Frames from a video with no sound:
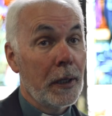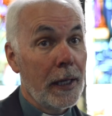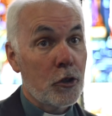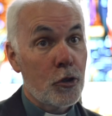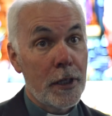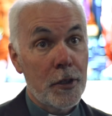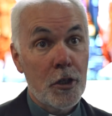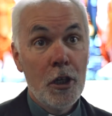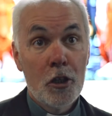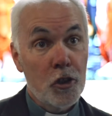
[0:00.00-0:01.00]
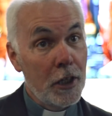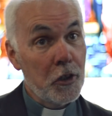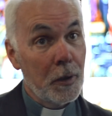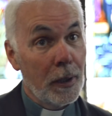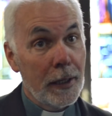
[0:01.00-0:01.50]
electrics,
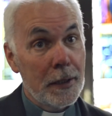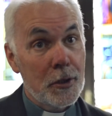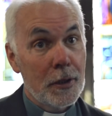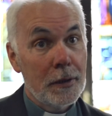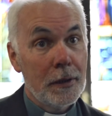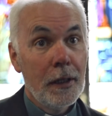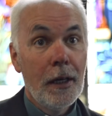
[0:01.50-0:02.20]
changing the lighting,